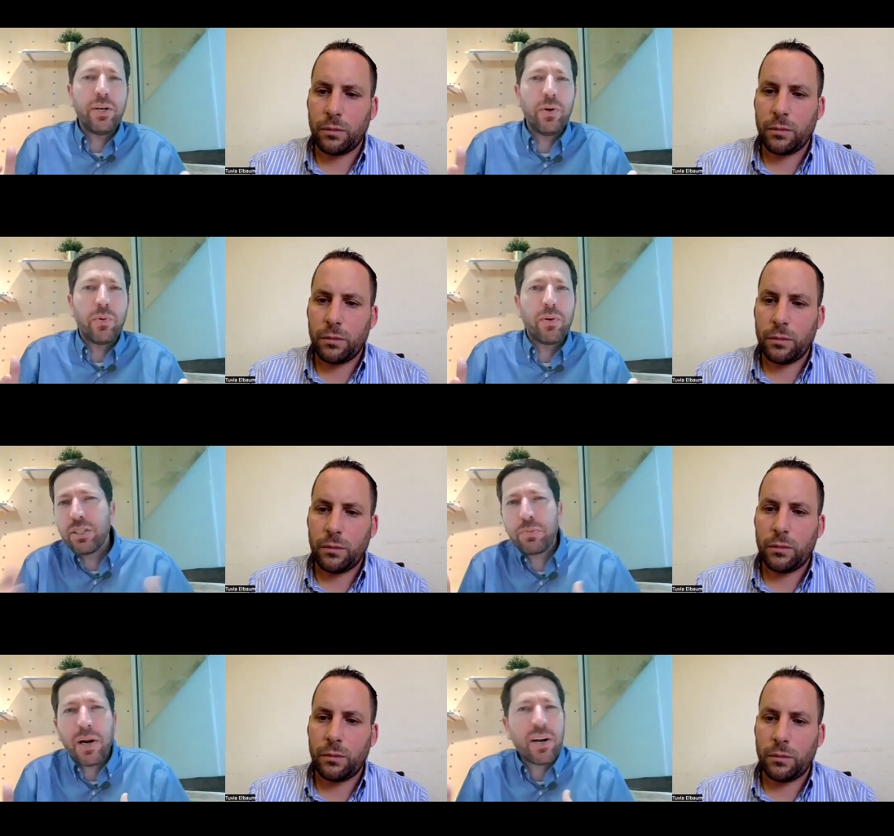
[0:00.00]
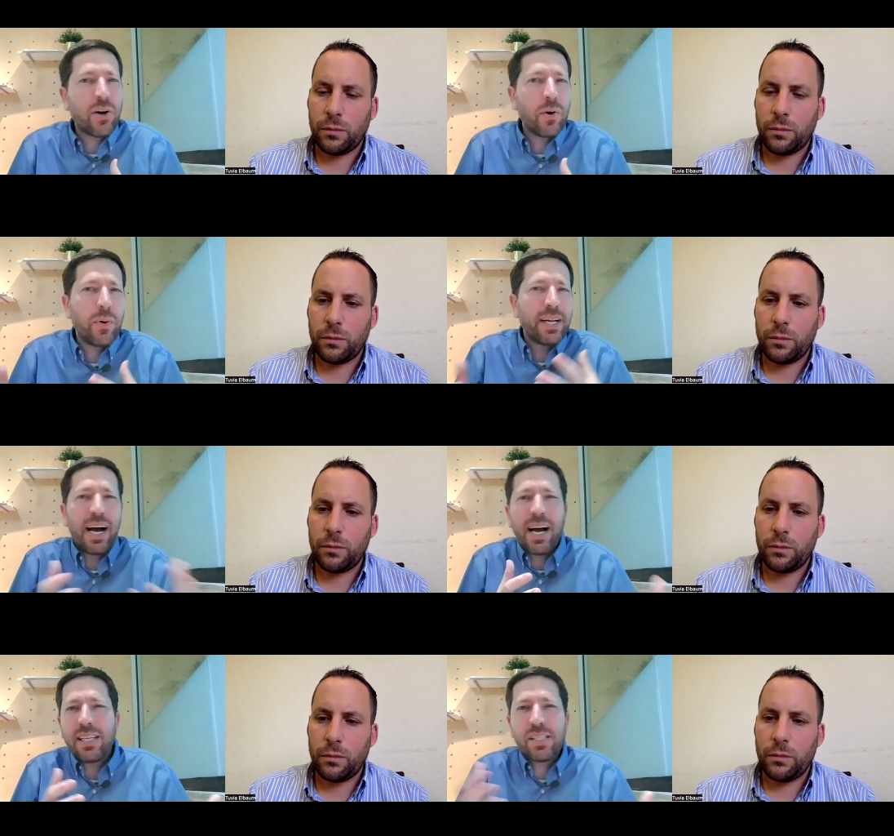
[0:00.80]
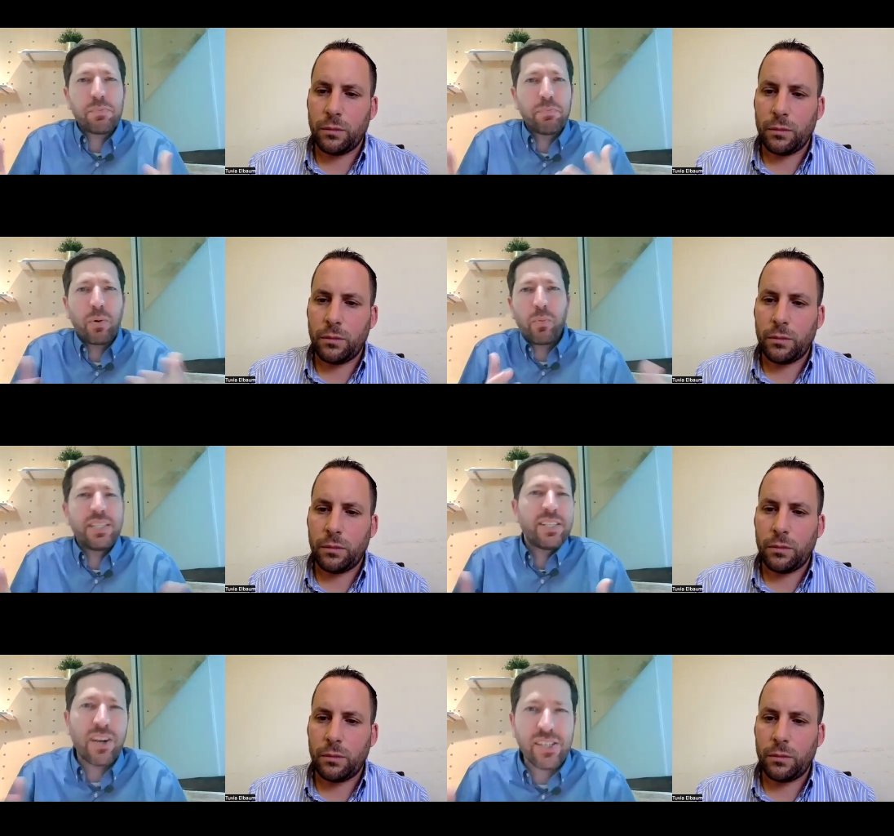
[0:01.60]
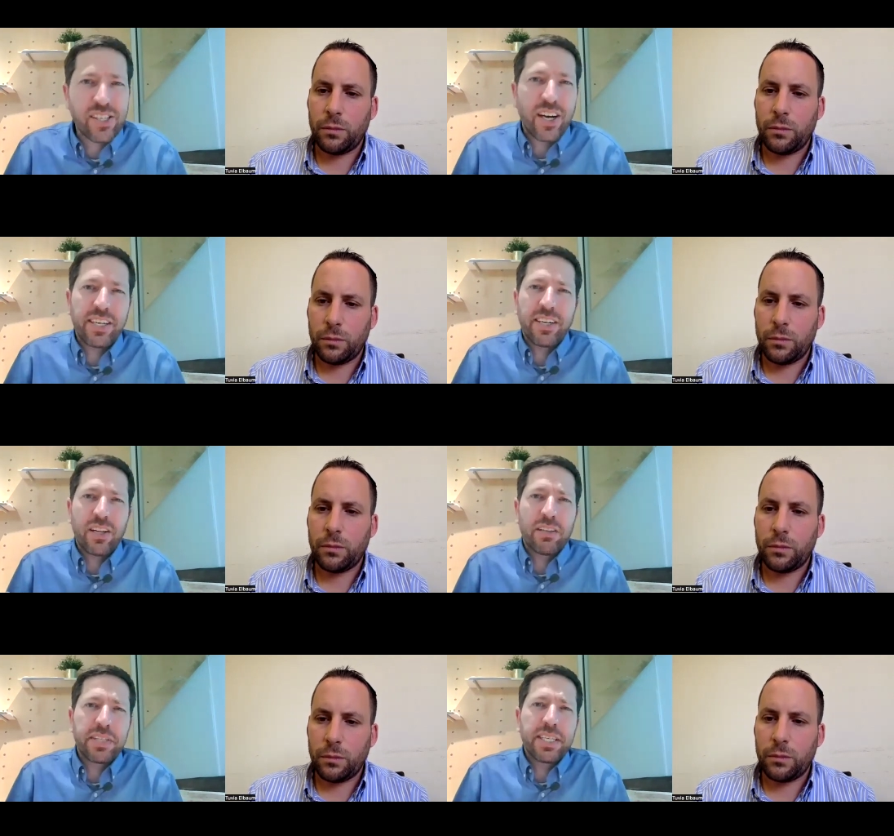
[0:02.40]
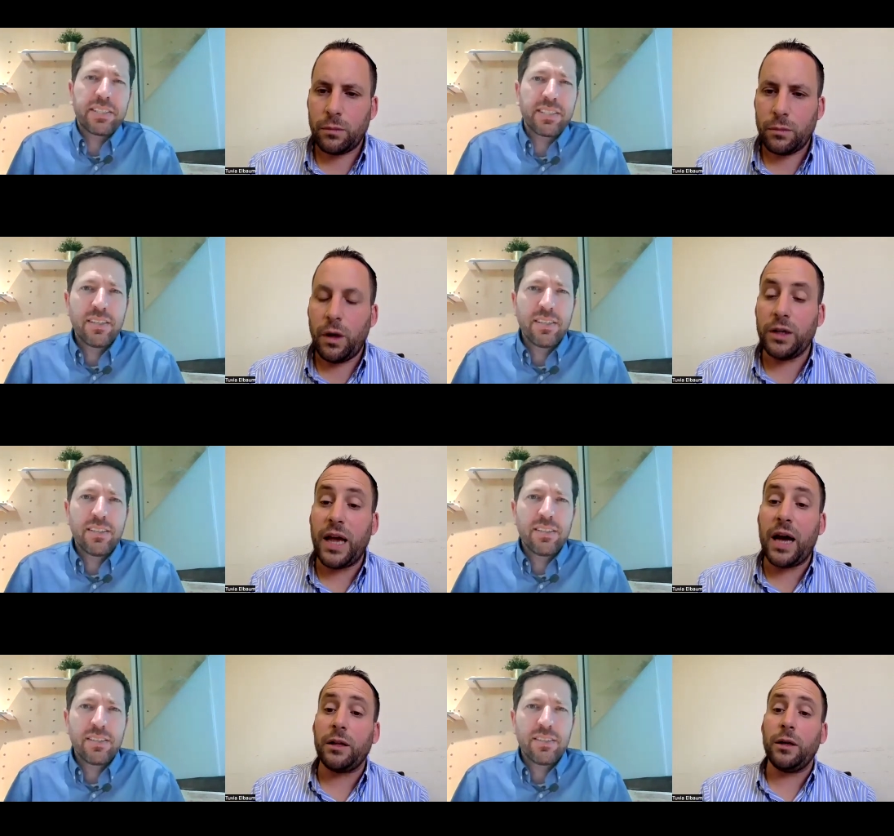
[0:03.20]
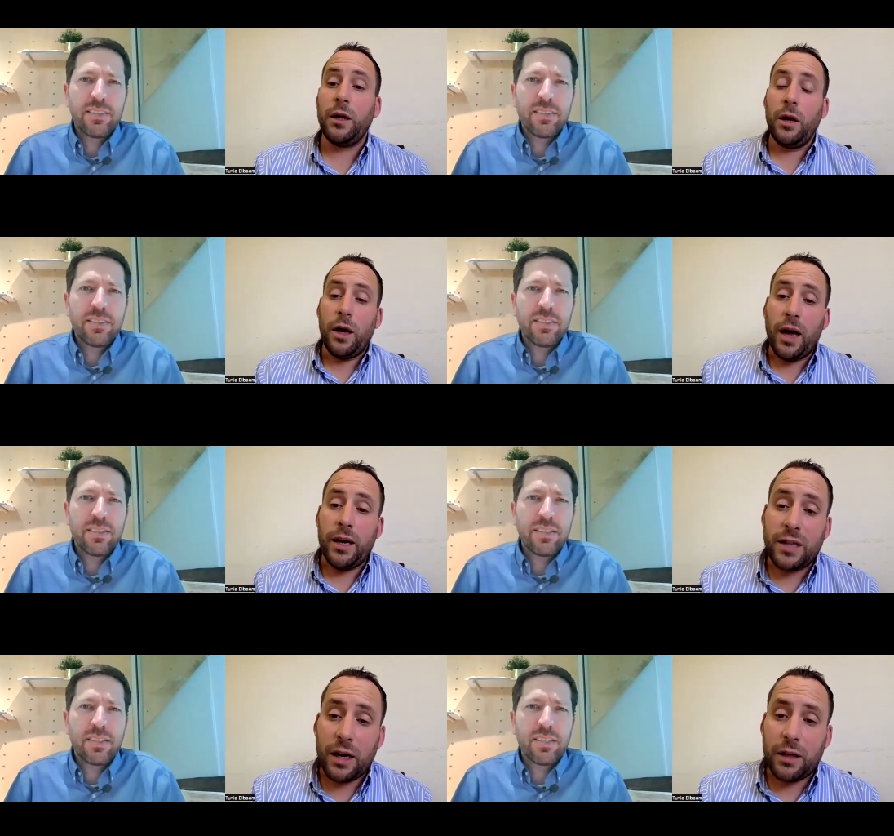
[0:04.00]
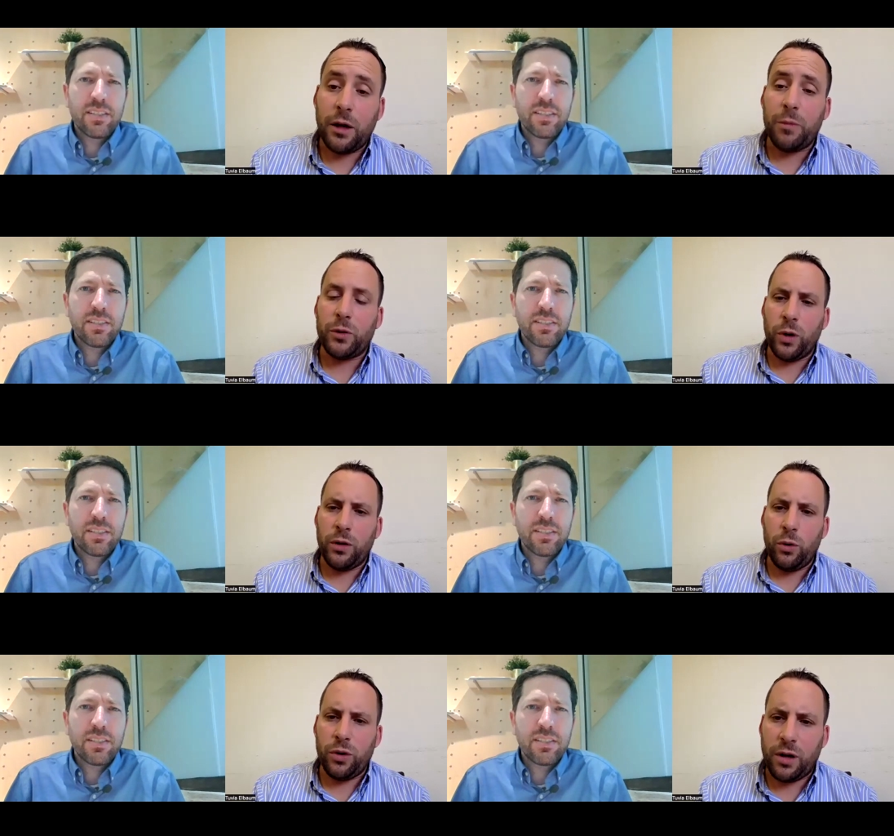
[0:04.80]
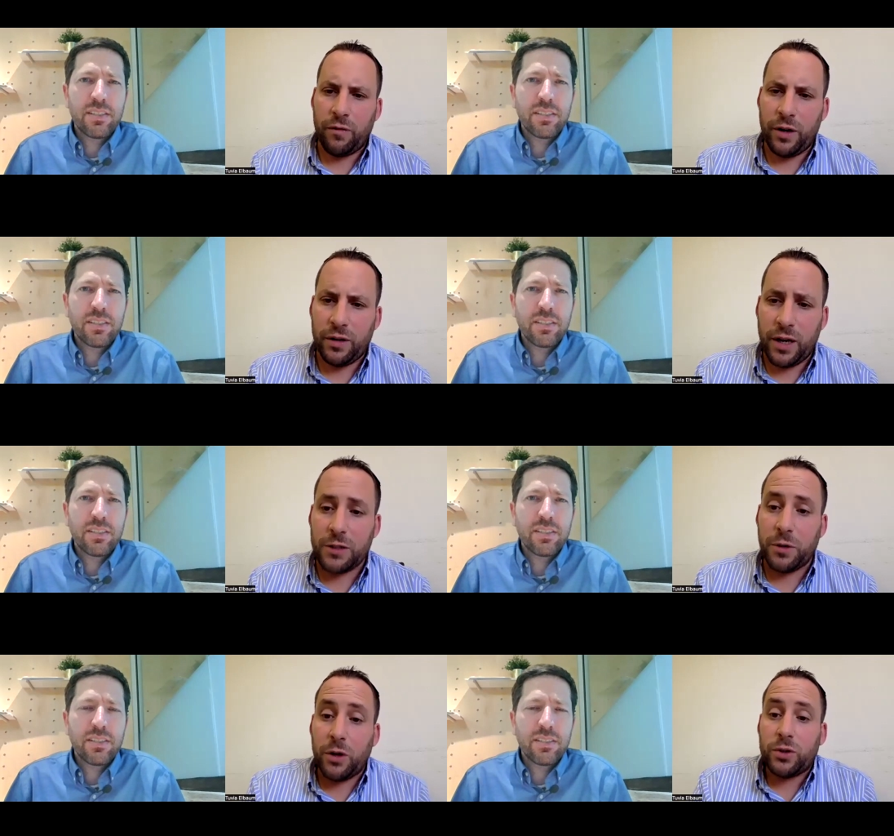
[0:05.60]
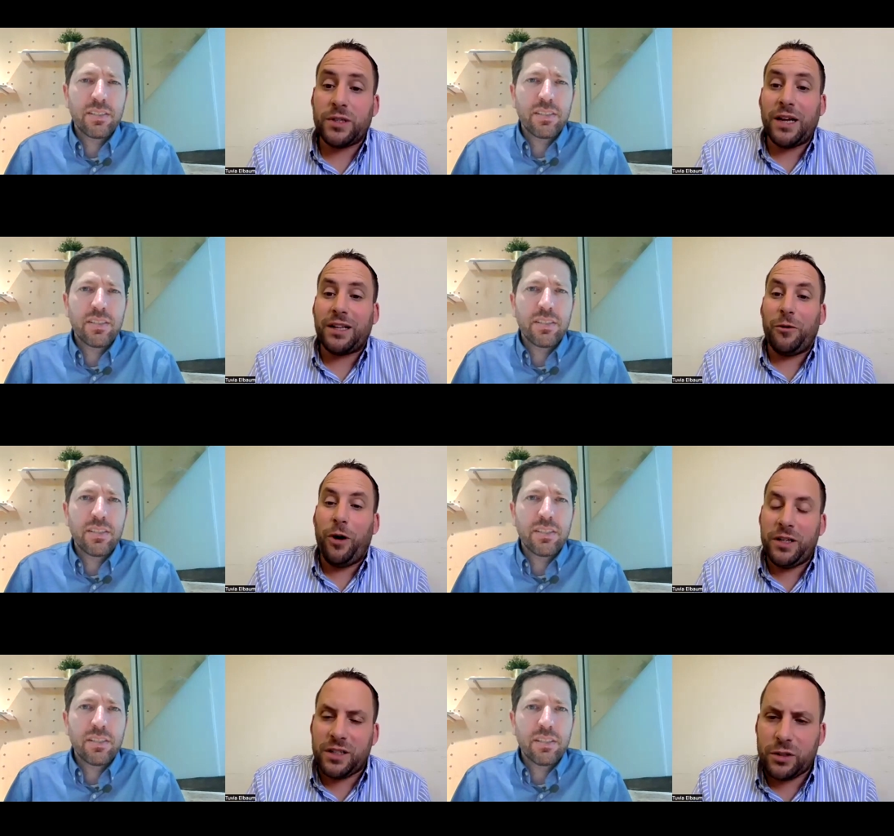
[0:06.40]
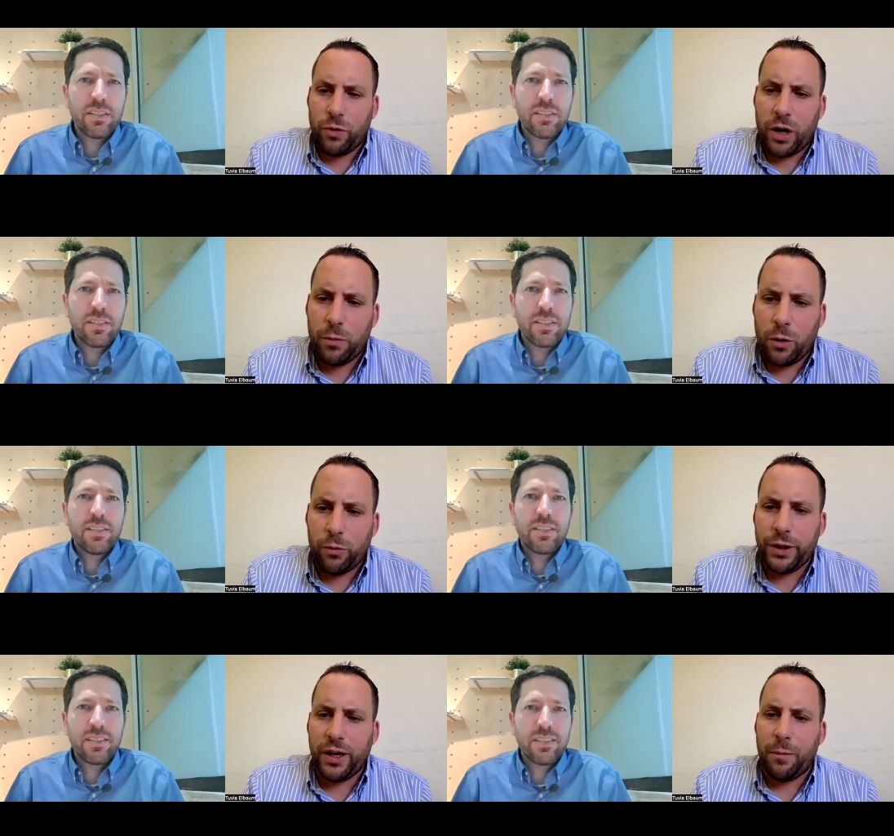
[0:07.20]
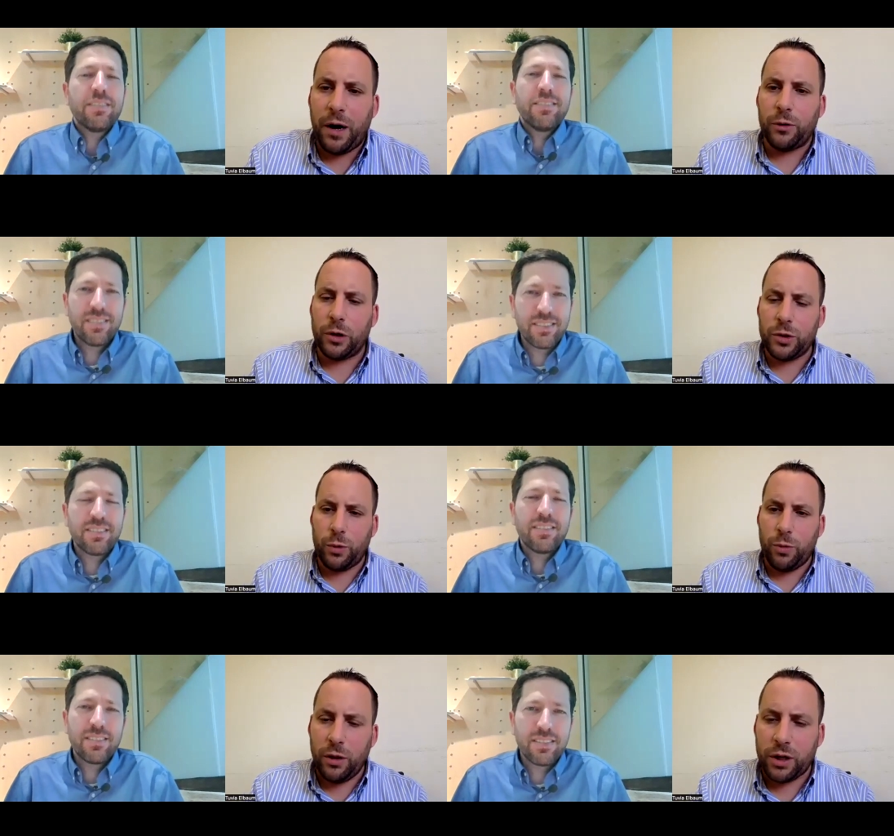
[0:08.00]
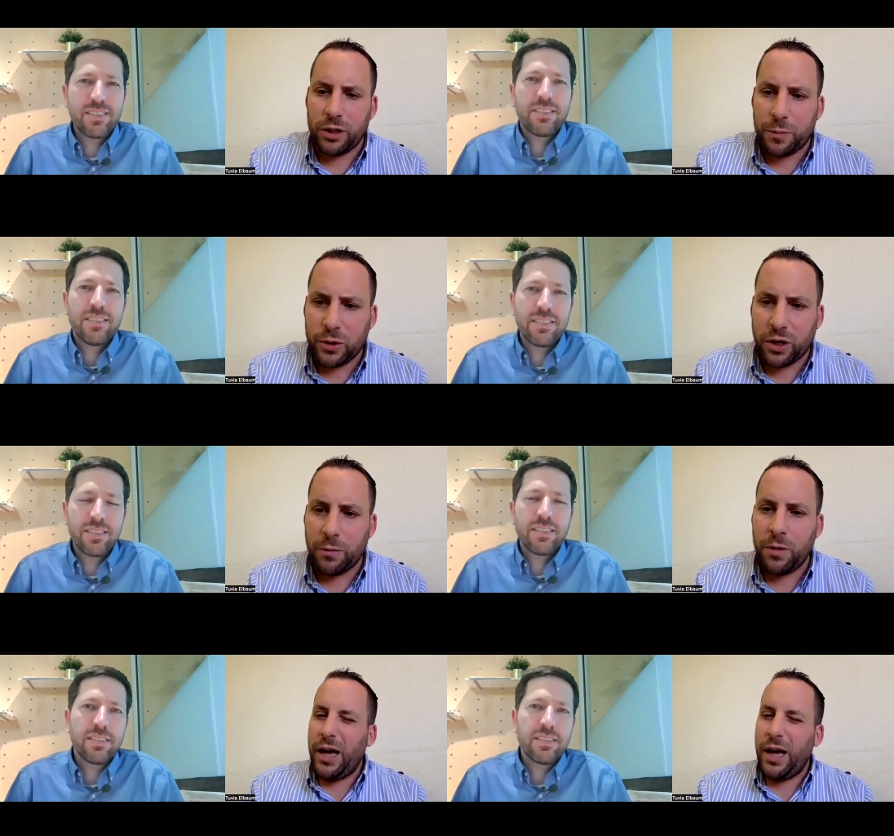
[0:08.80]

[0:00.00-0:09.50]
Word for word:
Speaker 1: and who. HaKadosh Baruch Hu and us, but what is our side in all of this?
Speaker 2: Exactly. And it's not clear between who the covenant is, but also it's not clear what is this rainbow really about. Because when we look at the Psukim,